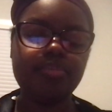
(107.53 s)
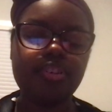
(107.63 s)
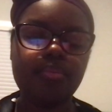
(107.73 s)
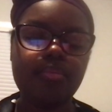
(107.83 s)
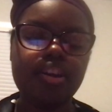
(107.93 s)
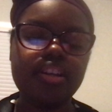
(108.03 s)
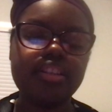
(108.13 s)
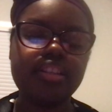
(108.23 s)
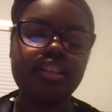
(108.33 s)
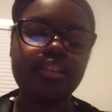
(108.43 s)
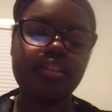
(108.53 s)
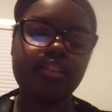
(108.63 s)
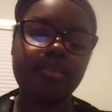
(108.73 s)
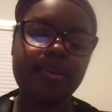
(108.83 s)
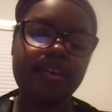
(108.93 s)
what is this all
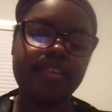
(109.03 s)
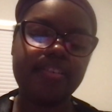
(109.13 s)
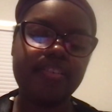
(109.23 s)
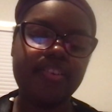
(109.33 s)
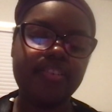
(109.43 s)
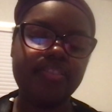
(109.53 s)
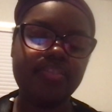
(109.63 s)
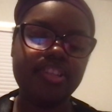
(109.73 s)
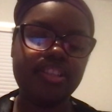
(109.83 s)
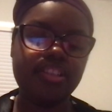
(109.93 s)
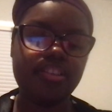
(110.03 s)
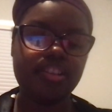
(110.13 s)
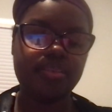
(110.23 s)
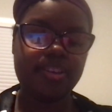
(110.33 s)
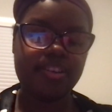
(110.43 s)
about? Well, what's it all
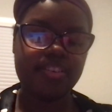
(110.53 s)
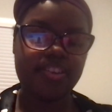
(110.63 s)
about?